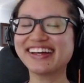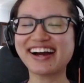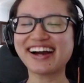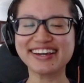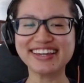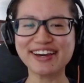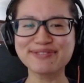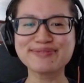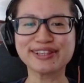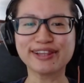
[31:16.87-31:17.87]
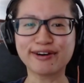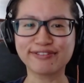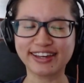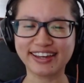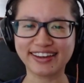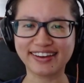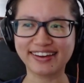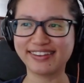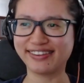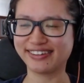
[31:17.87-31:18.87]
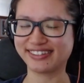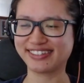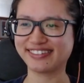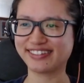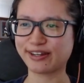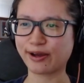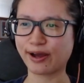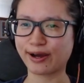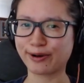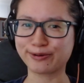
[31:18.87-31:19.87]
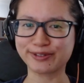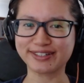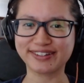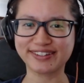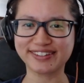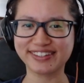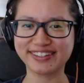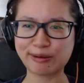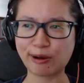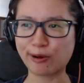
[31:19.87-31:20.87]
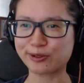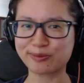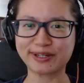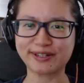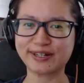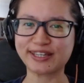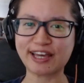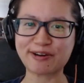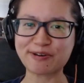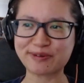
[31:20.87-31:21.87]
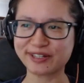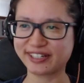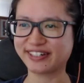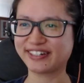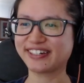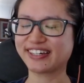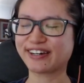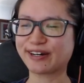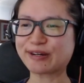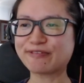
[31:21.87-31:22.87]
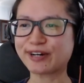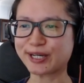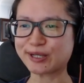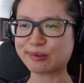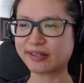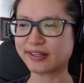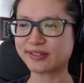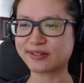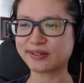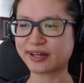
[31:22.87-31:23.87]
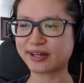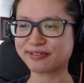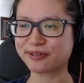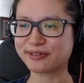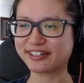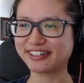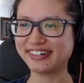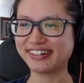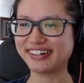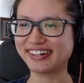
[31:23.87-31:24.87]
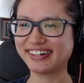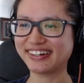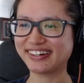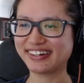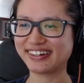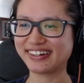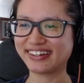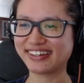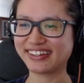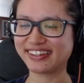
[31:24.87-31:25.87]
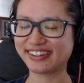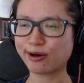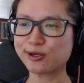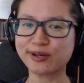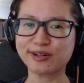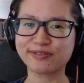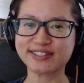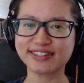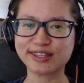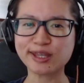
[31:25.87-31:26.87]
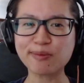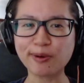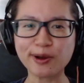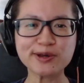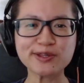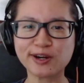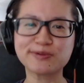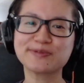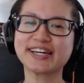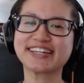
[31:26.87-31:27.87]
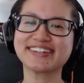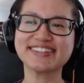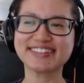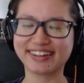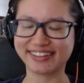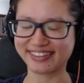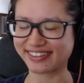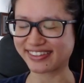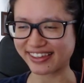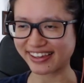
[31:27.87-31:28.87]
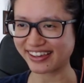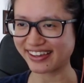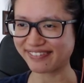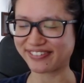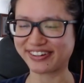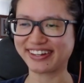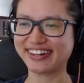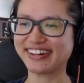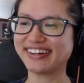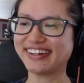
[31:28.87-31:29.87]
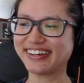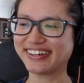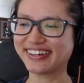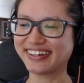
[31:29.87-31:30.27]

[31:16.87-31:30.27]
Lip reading: I am loving this older brother, younger brother kind of vibe that these two have going on. The older one, obviously. They're both troublemakers, I can see, but yeah.